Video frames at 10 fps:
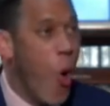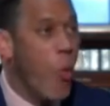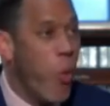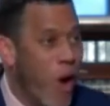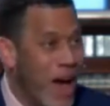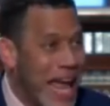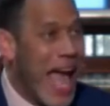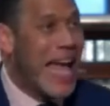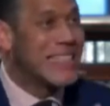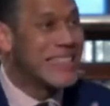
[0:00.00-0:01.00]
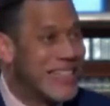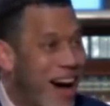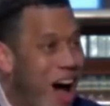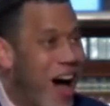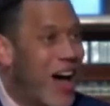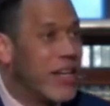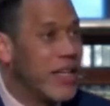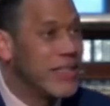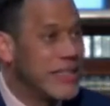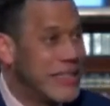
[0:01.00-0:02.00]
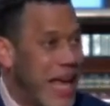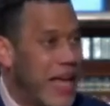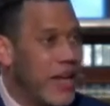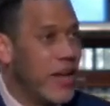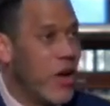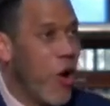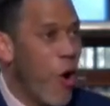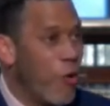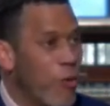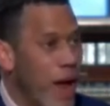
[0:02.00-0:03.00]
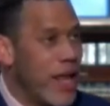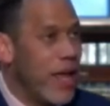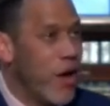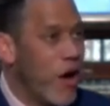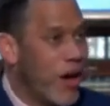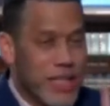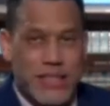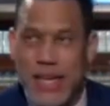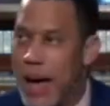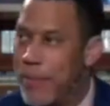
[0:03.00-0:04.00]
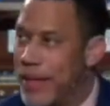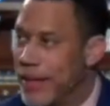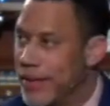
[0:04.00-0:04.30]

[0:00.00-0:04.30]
What has God said already on this topic?